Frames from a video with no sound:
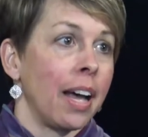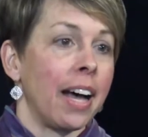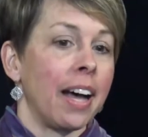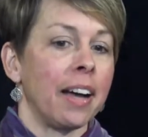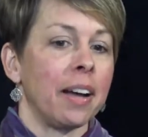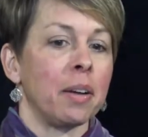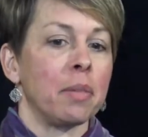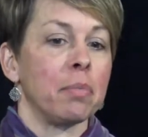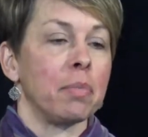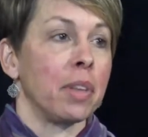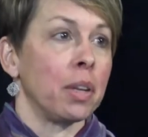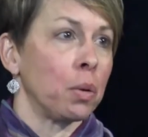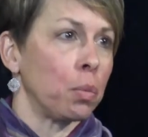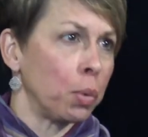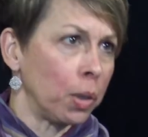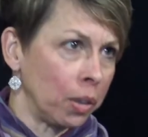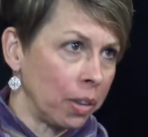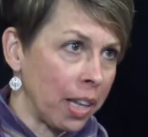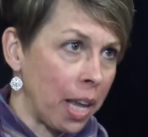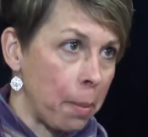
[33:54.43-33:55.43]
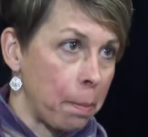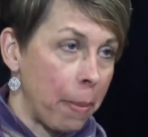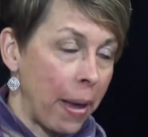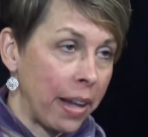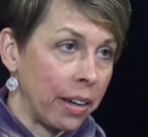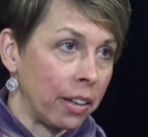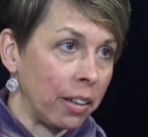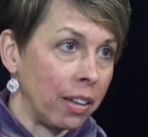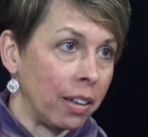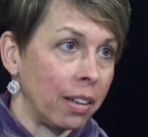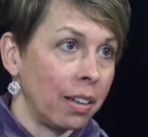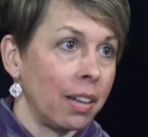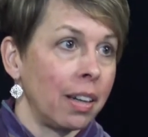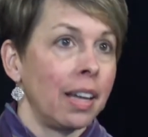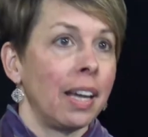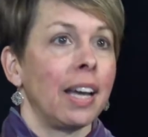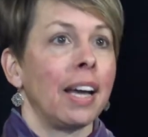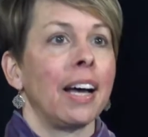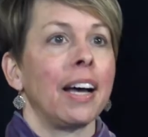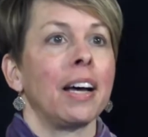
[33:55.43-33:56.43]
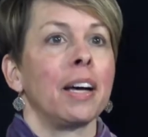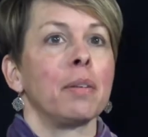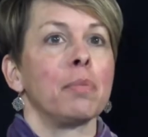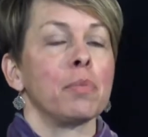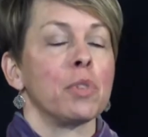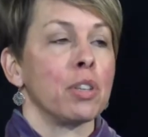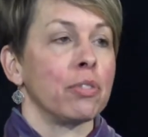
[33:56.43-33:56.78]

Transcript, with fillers: um, that it will get better, um,